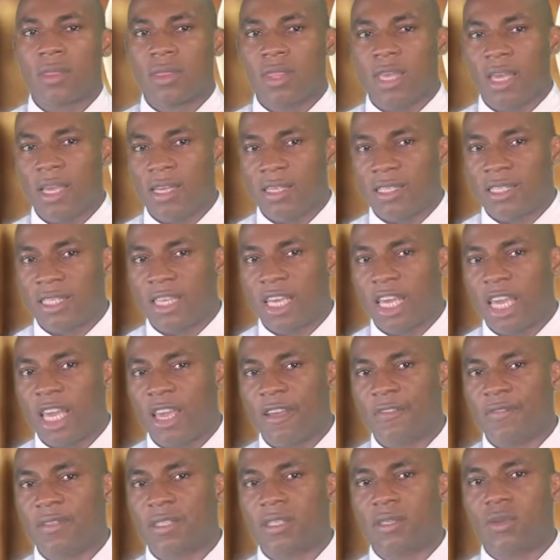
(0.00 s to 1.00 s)
These
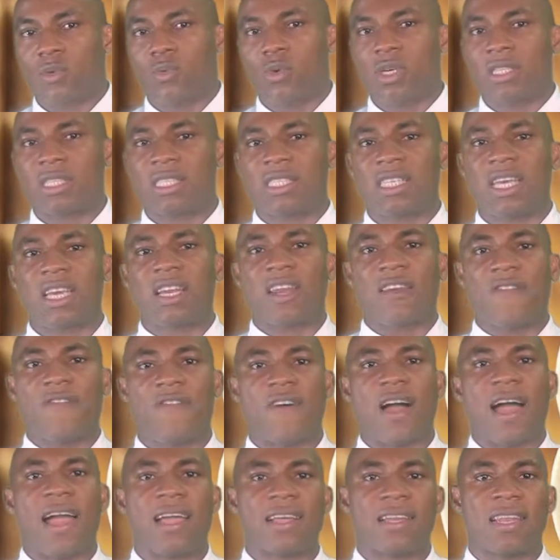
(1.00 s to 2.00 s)
gifts will
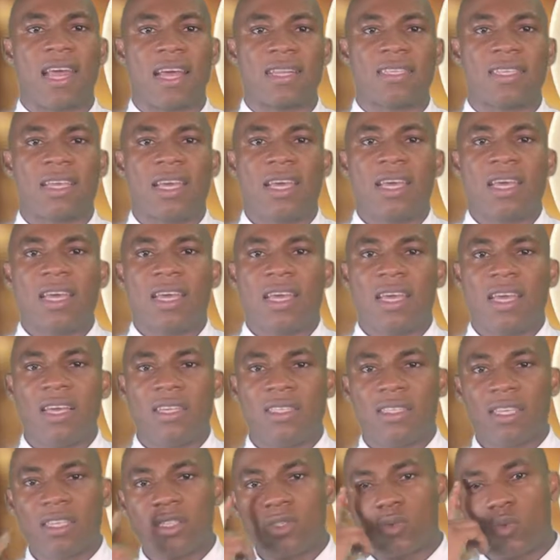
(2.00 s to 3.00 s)
signify that
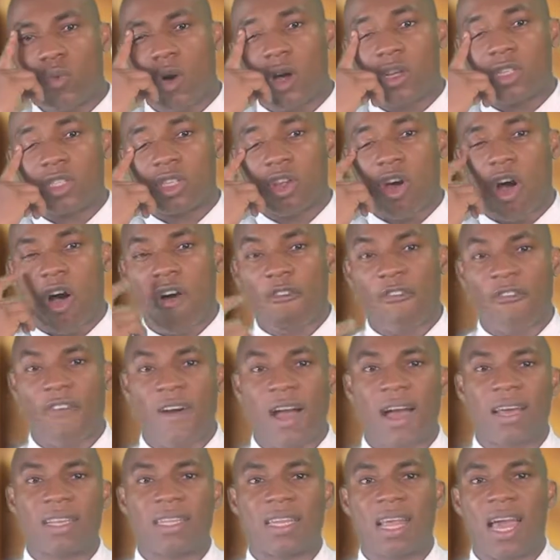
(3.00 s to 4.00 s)
it is once
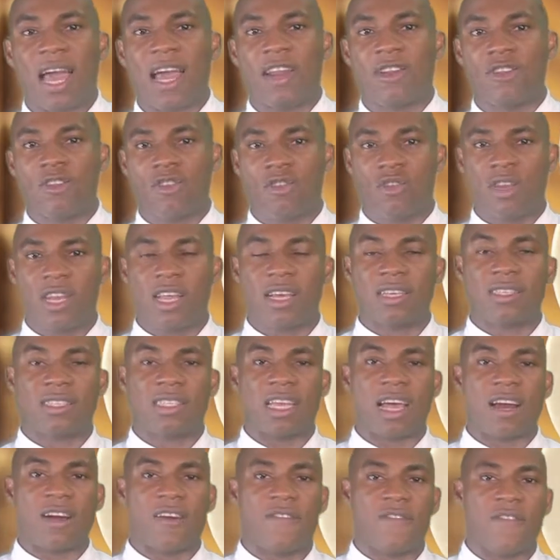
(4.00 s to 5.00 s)
offered and unique
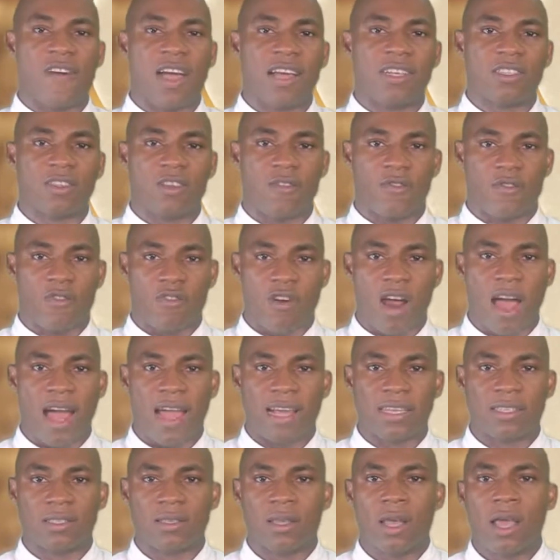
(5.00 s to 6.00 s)
sacrifice of
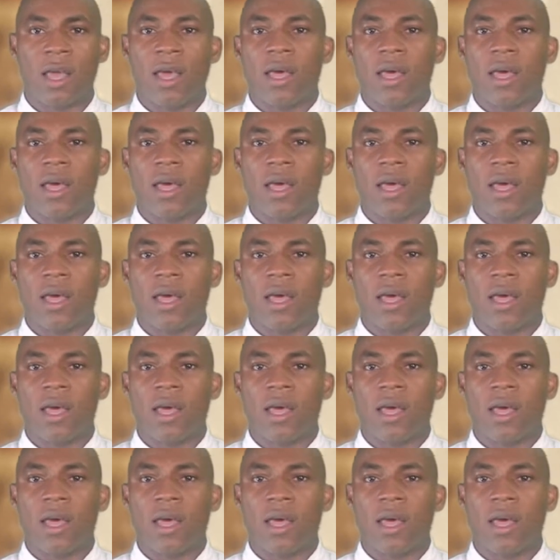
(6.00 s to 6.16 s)
Christ